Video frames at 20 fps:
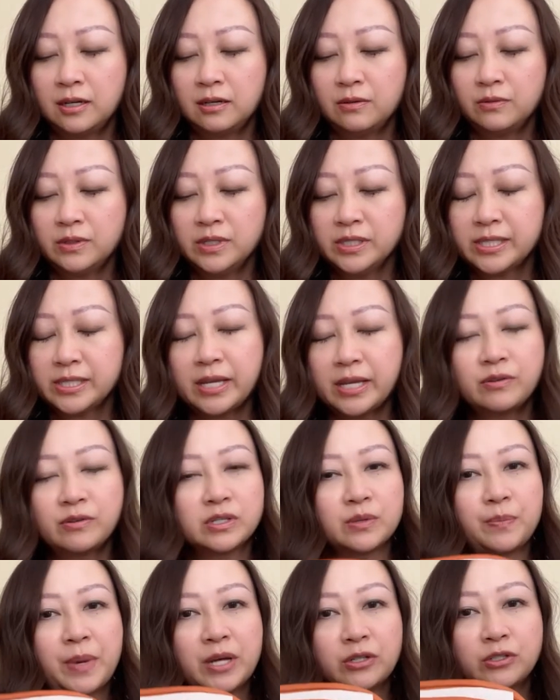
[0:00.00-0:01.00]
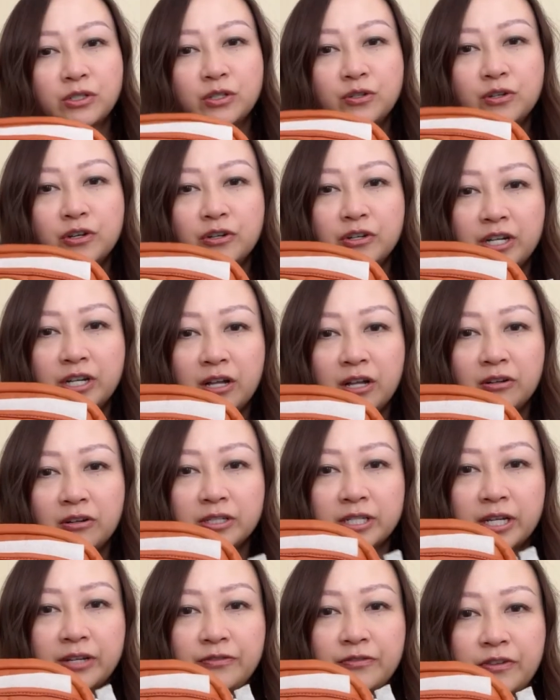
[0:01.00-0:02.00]
I want to say it was about
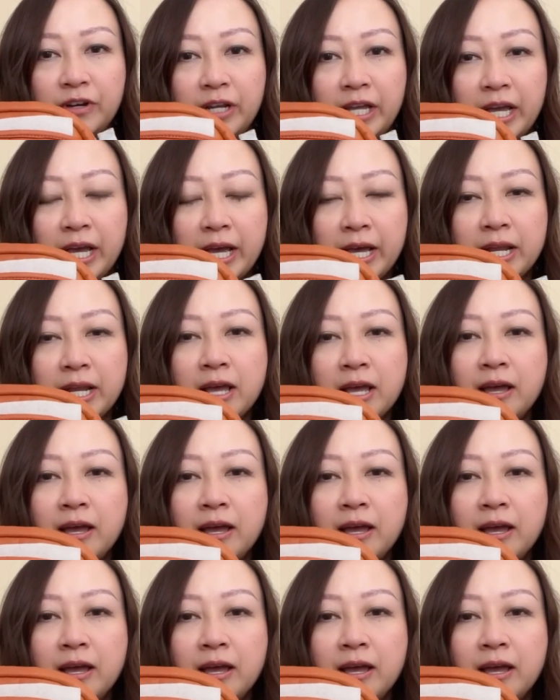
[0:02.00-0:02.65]
$200. I forget.